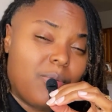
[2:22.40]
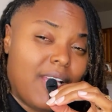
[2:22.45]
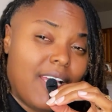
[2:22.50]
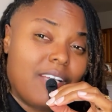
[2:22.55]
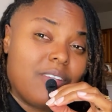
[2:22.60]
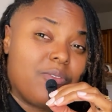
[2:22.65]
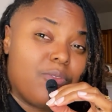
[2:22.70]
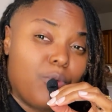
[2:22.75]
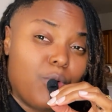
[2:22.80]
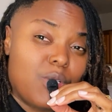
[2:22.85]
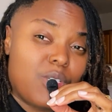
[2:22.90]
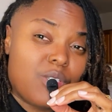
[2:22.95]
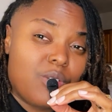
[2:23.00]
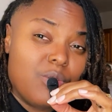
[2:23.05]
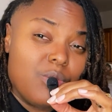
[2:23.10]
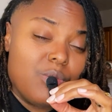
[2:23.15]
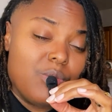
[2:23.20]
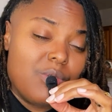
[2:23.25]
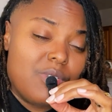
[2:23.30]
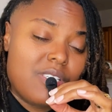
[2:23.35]
applying to 4
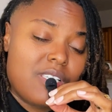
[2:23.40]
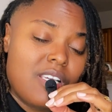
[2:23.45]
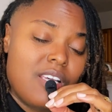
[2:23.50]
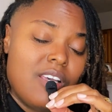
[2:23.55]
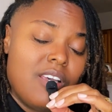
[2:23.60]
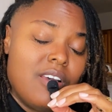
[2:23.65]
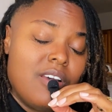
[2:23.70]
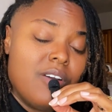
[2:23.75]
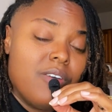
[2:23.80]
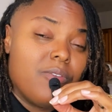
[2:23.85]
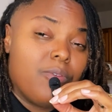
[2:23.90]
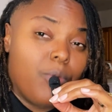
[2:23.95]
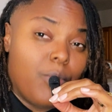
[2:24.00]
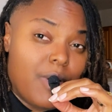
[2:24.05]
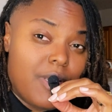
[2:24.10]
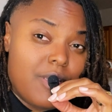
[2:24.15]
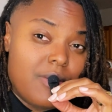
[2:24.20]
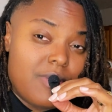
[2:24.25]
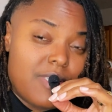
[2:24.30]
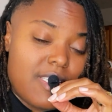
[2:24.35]
schools,
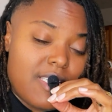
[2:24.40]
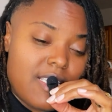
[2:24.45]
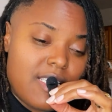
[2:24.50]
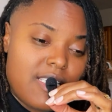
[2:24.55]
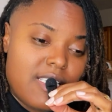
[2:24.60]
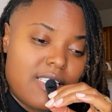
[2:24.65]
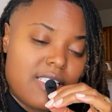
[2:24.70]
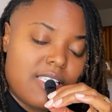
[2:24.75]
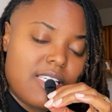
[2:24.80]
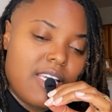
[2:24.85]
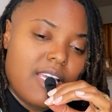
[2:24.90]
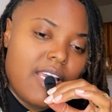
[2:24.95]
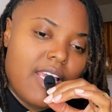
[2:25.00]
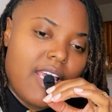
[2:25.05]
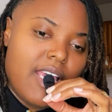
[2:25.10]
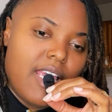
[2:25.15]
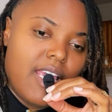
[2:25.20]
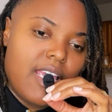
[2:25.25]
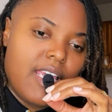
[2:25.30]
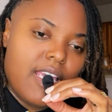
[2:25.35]
4 UCs,
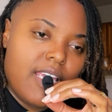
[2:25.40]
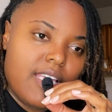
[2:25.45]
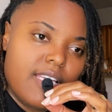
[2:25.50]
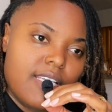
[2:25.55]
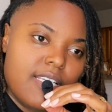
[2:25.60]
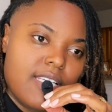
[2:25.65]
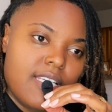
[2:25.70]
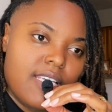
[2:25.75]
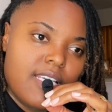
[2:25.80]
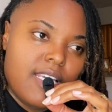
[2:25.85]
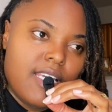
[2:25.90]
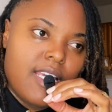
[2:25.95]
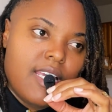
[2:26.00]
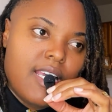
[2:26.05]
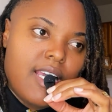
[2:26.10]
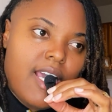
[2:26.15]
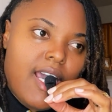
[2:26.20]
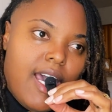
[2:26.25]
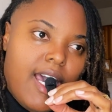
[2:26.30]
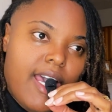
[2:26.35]
and
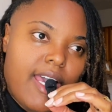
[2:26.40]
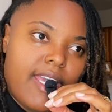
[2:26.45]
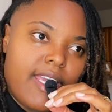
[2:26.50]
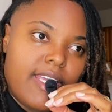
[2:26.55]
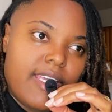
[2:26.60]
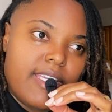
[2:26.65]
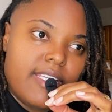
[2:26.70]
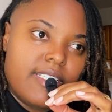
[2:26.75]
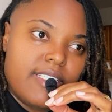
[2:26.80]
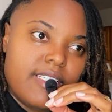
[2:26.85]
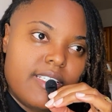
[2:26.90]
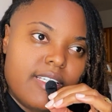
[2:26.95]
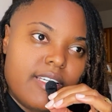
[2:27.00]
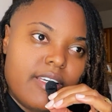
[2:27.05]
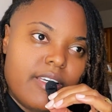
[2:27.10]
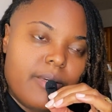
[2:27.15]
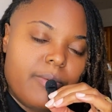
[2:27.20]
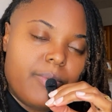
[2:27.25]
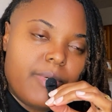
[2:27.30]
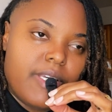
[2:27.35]
I ended
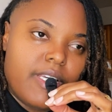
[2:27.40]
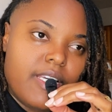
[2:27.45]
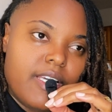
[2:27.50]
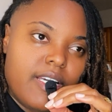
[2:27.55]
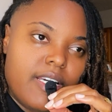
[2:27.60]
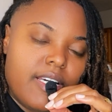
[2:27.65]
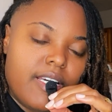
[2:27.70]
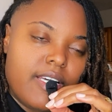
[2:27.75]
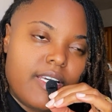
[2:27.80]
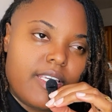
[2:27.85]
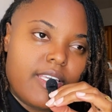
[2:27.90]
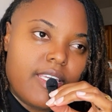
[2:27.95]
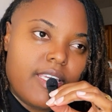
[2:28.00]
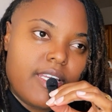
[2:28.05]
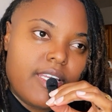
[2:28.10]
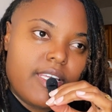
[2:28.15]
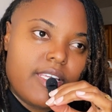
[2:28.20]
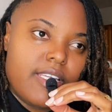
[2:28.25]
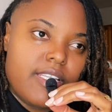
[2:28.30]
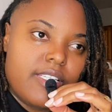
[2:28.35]
up
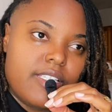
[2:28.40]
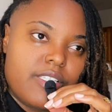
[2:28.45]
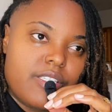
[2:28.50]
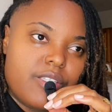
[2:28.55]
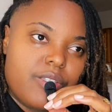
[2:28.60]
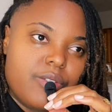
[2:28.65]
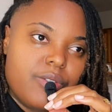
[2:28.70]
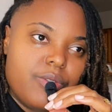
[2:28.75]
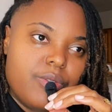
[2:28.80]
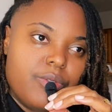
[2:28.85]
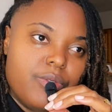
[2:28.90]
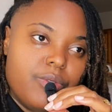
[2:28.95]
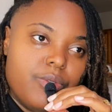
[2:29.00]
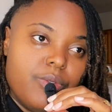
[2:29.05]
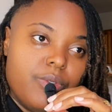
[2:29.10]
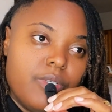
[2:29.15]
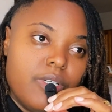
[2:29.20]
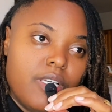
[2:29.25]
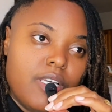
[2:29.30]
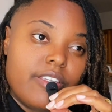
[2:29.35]
getting
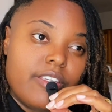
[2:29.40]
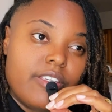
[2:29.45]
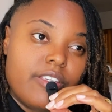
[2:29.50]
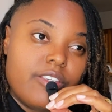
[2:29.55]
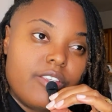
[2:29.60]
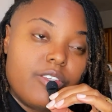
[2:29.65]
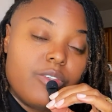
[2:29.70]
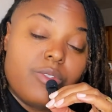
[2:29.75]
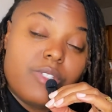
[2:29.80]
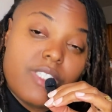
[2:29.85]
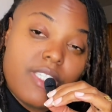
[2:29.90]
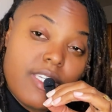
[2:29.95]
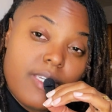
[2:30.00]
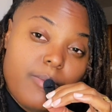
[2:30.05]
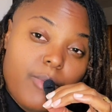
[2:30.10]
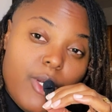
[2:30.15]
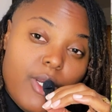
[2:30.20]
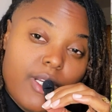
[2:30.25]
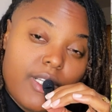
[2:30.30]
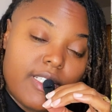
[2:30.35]
into
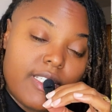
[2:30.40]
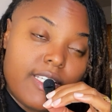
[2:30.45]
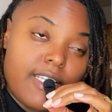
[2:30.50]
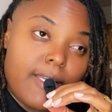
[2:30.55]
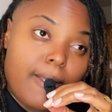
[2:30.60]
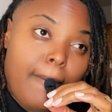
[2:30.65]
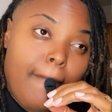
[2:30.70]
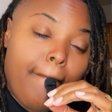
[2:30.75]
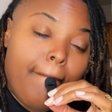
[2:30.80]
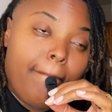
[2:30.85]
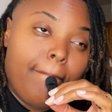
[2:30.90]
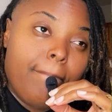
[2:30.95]
UC Berkeley,